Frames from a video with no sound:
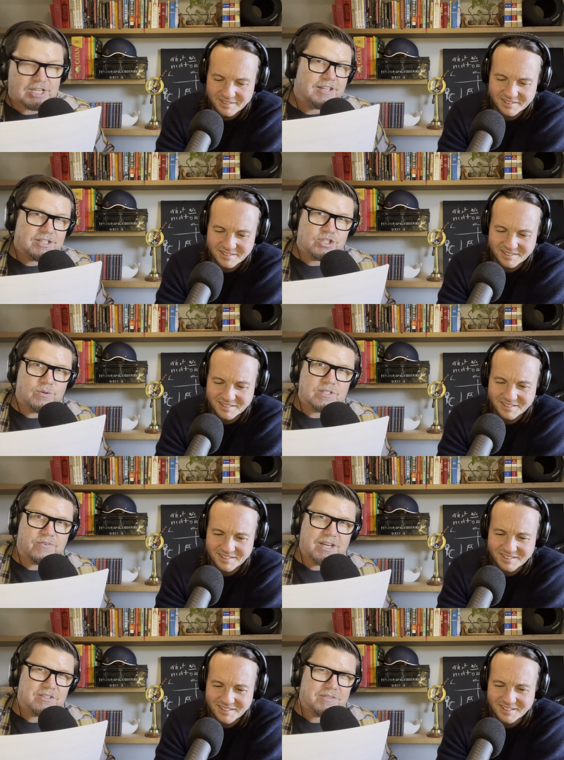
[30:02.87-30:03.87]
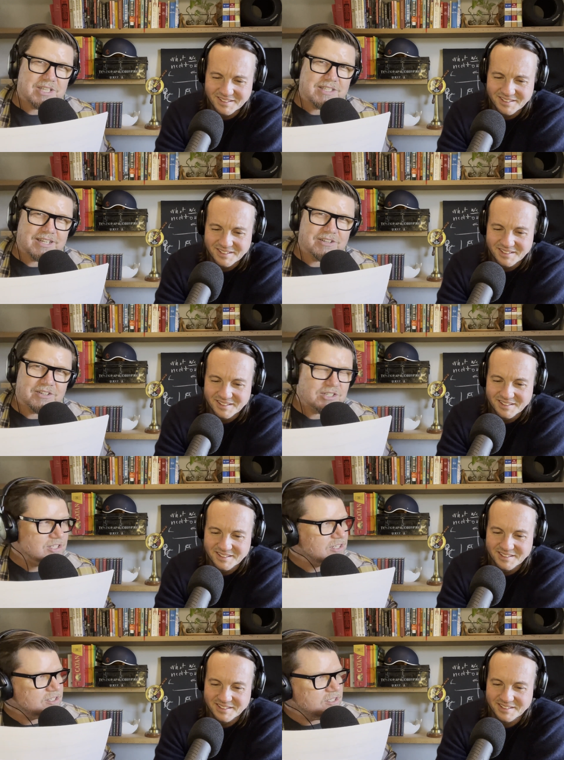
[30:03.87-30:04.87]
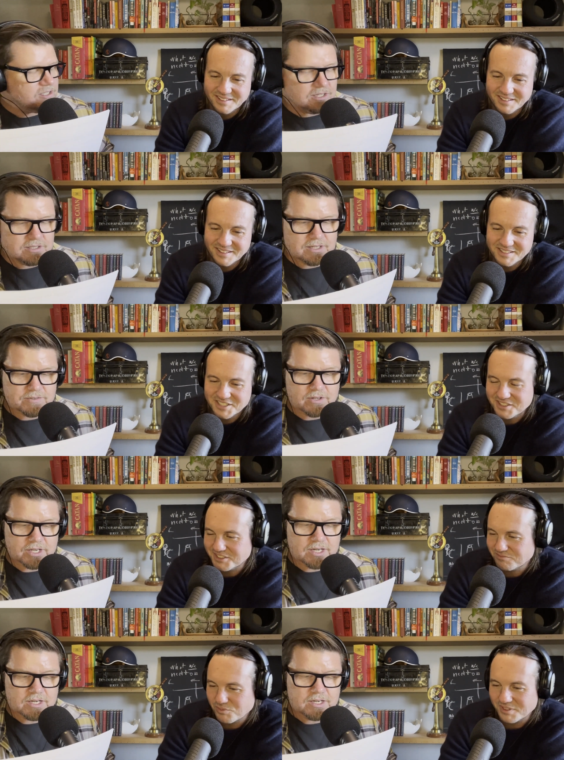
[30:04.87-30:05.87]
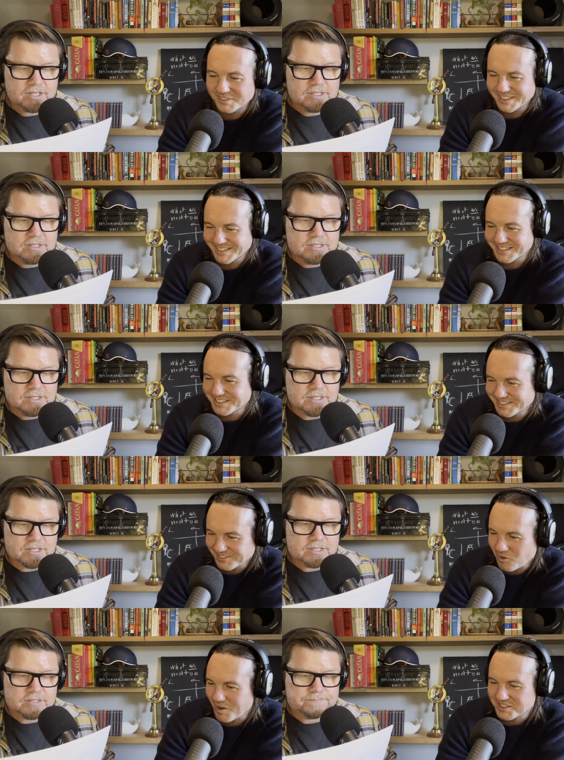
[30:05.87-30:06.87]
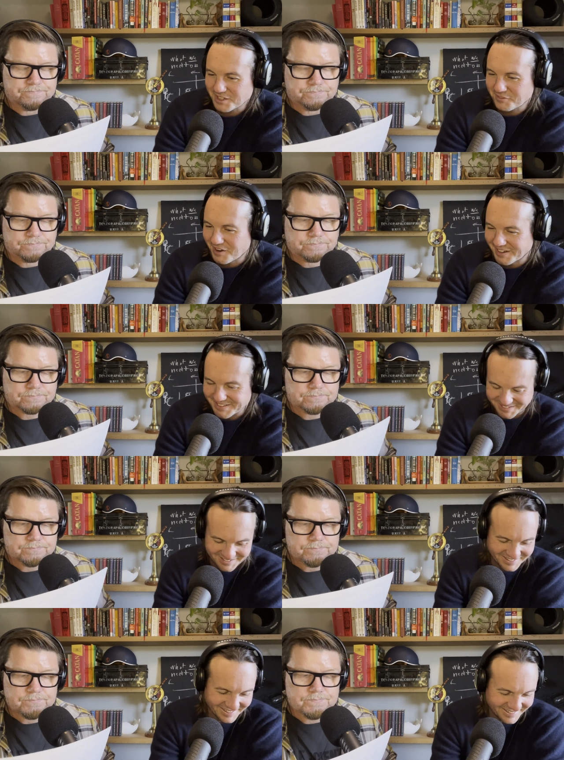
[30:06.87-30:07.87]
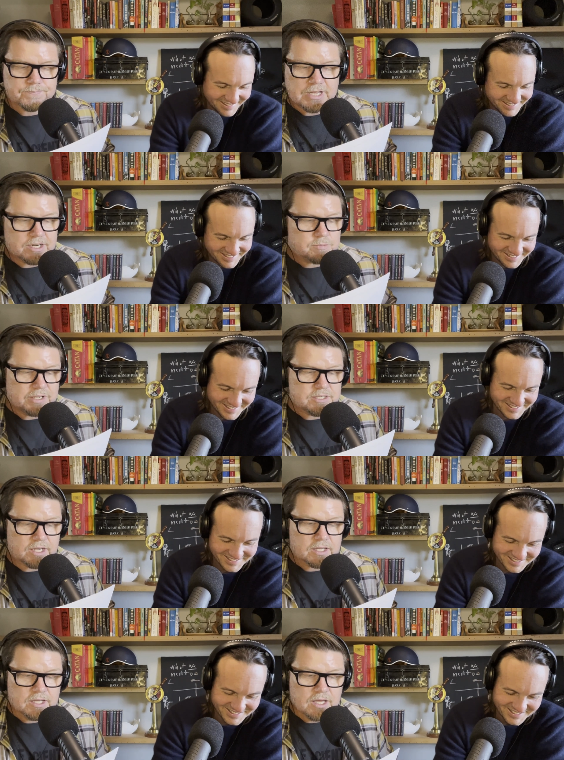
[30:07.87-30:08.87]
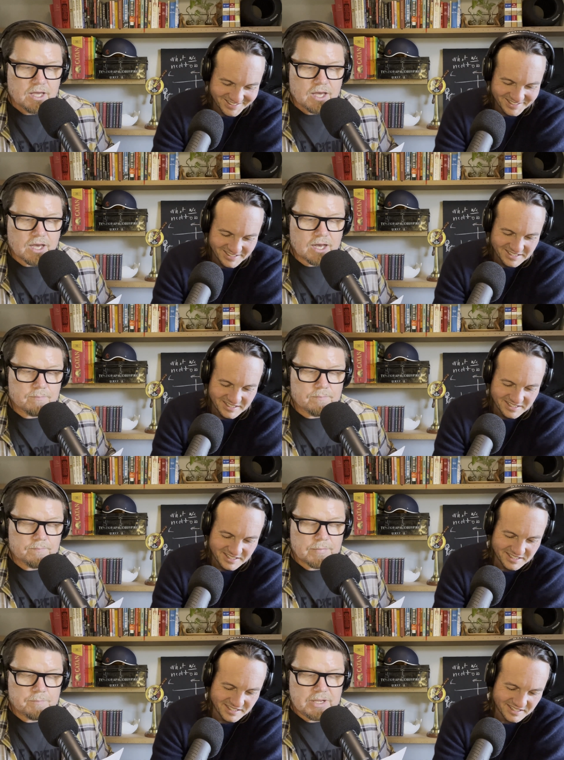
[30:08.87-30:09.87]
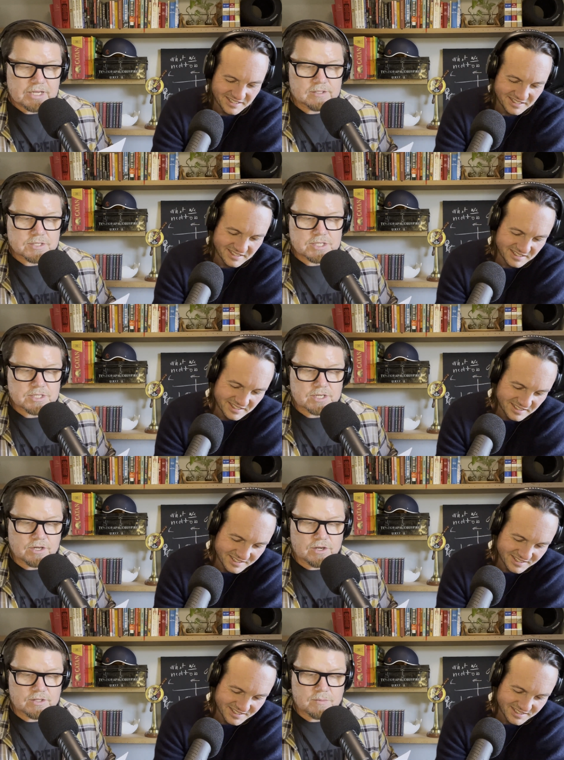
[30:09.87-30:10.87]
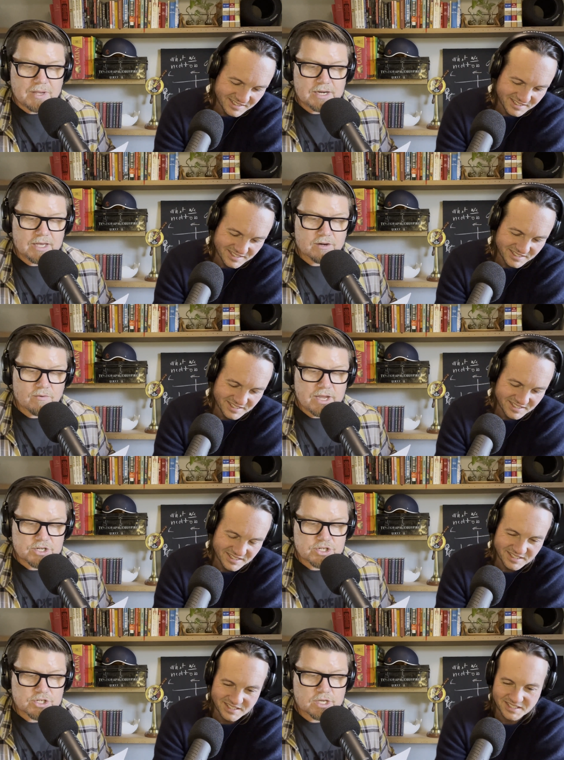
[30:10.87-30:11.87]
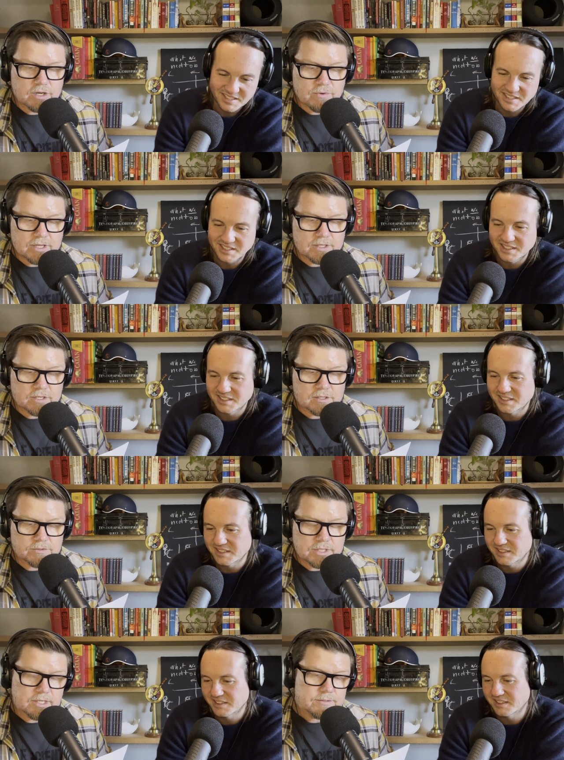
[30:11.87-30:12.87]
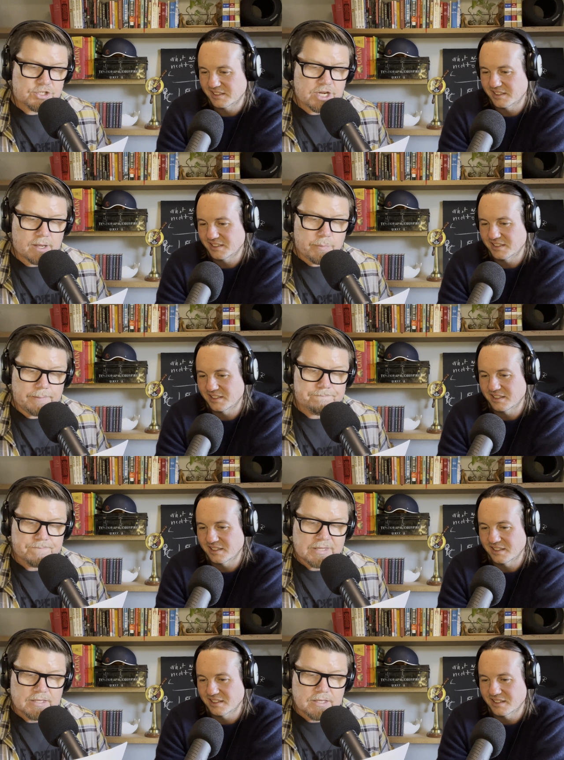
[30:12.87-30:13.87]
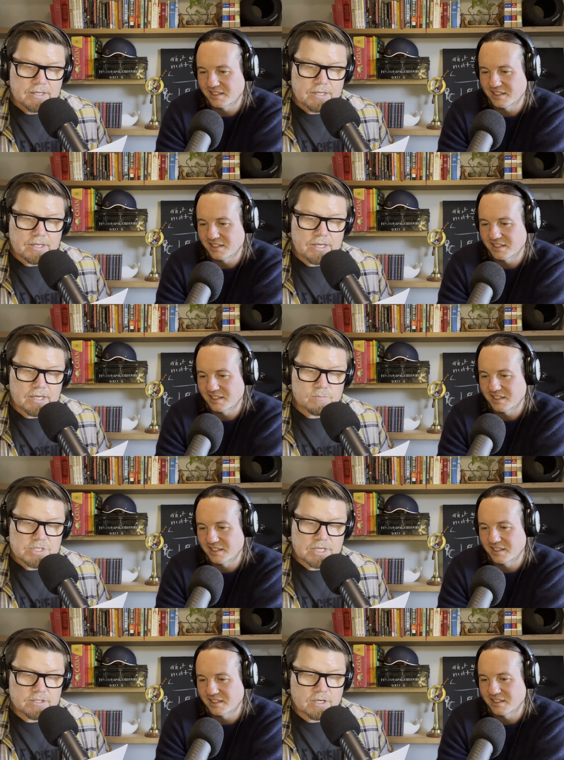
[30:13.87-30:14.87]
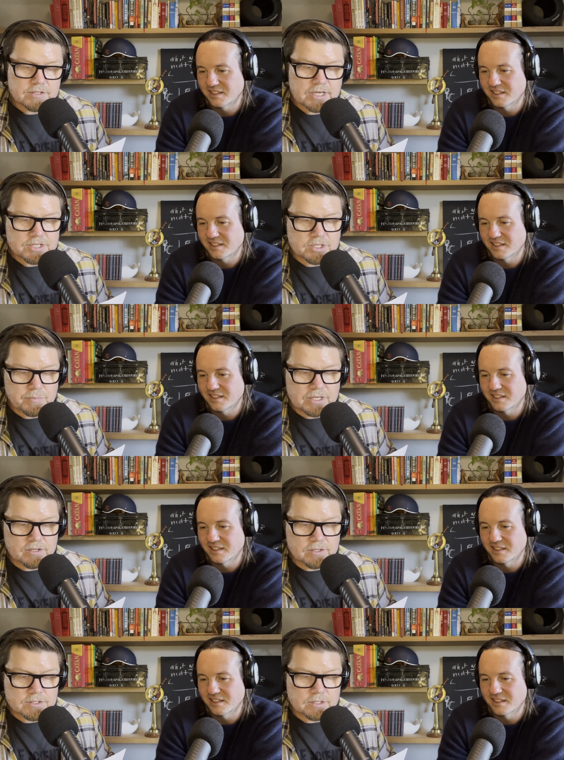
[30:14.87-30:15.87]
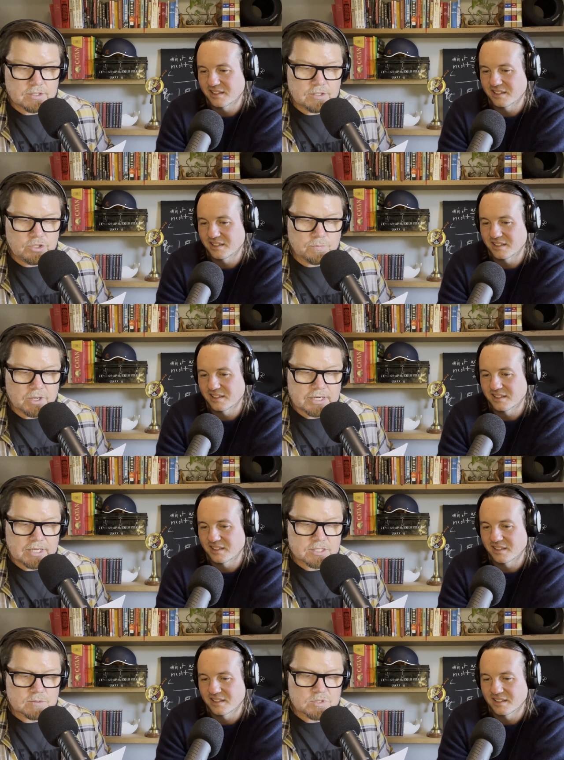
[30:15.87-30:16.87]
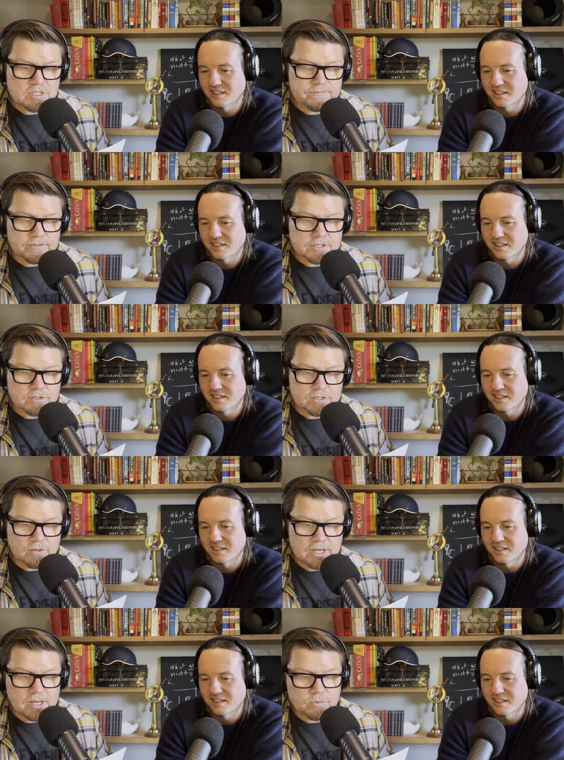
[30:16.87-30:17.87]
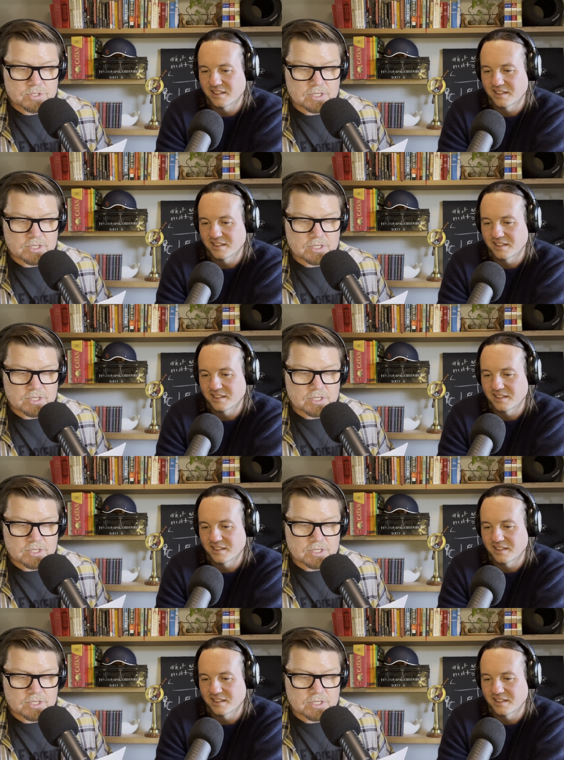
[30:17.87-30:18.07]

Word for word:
Speaker 1: saying this to his face. Obviously, he's unconscious, so she's you know tough she's, going. Well, yeah, yeah. not quite tough going. Yeah, okay. No, it's being a dick. Um, a medical assistant noted the man had a rash uh, around the old uh, champ. Ingham said, "Don't touch it because you might get some syphilis on your arm or